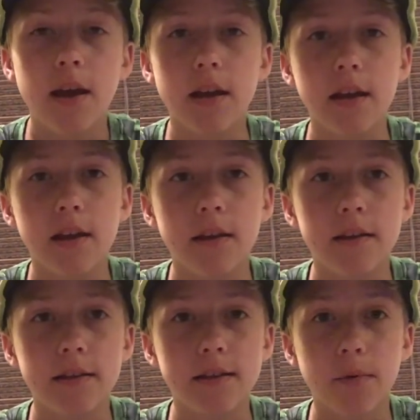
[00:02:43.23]

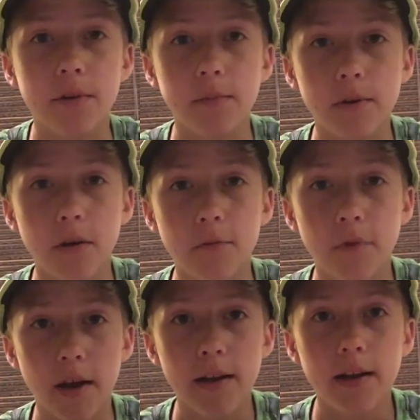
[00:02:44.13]
And it's going to be on
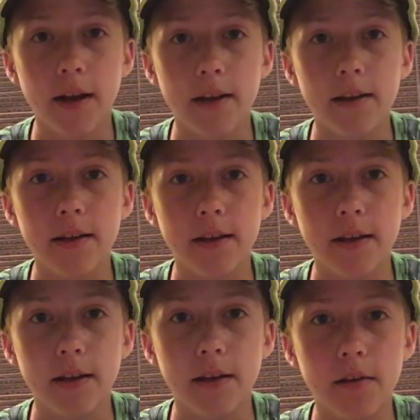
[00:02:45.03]
Friday night,
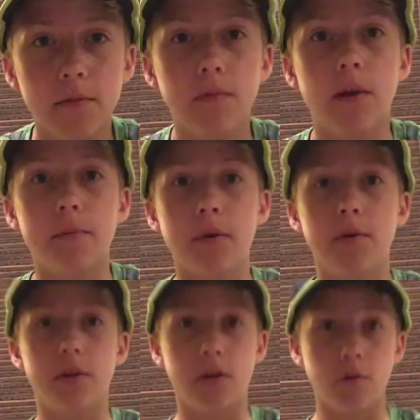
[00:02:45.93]
and I'm
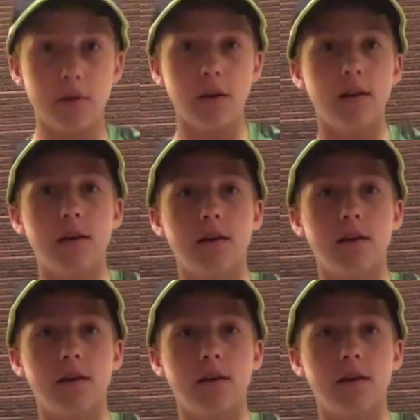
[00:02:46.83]
going to go there.